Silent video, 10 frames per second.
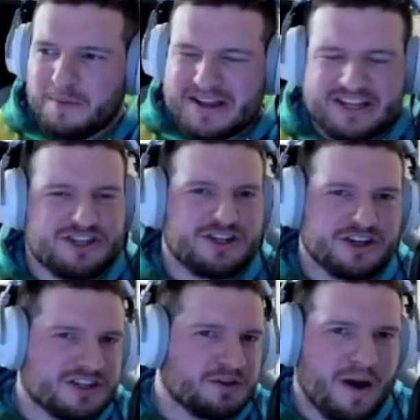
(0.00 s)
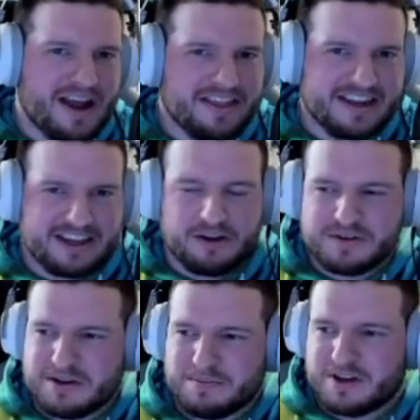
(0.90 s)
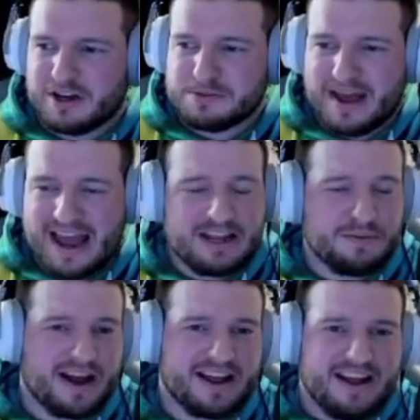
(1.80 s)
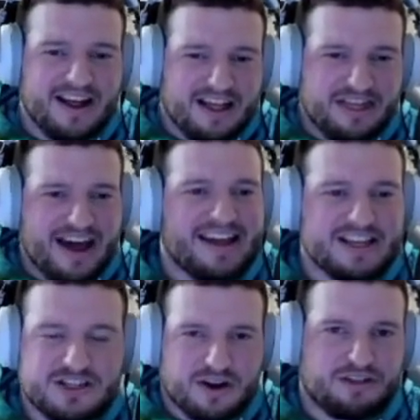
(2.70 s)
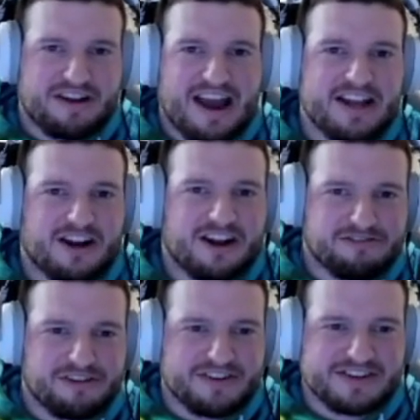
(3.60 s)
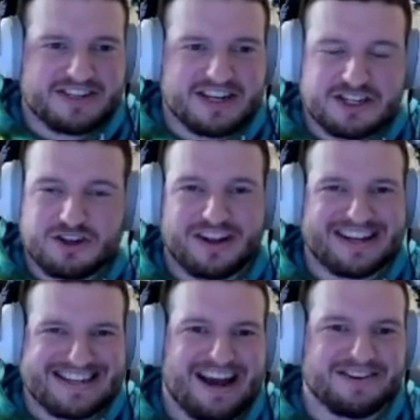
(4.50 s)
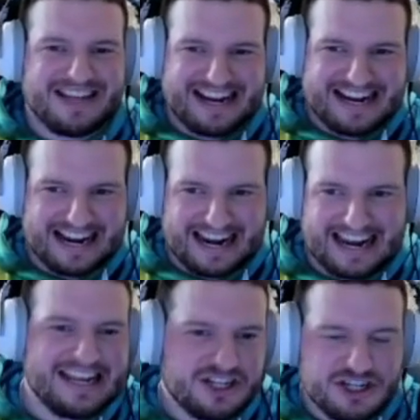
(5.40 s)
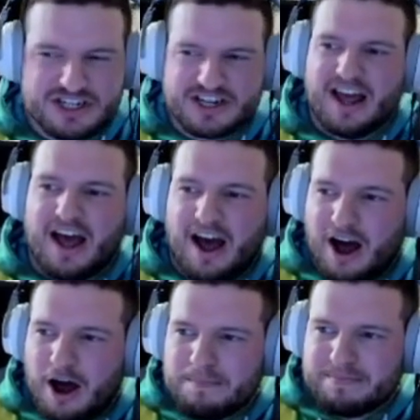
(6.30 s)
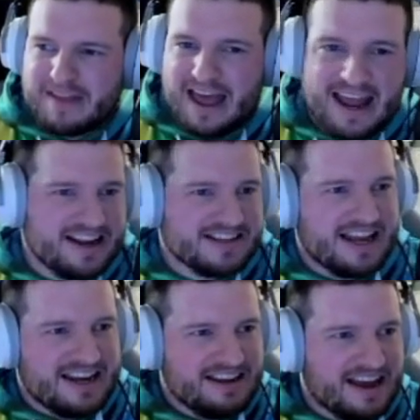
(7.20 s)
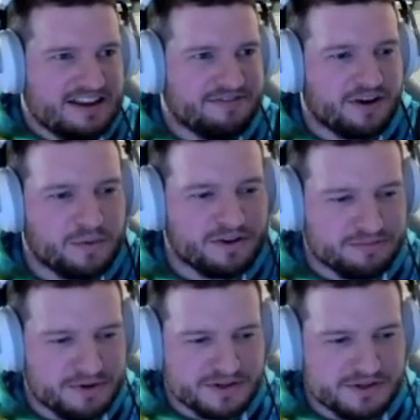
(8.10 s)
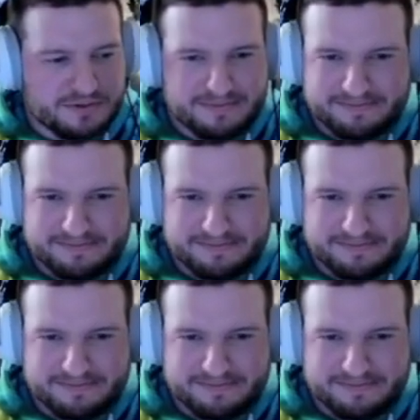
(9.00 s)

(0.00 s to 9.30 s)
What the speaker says: It's just the way that it goes sometimes. But anyway, that is Sonic 3 Angel Island Revisited. Sonic and Tails glitched. Alice, any final words from you at all?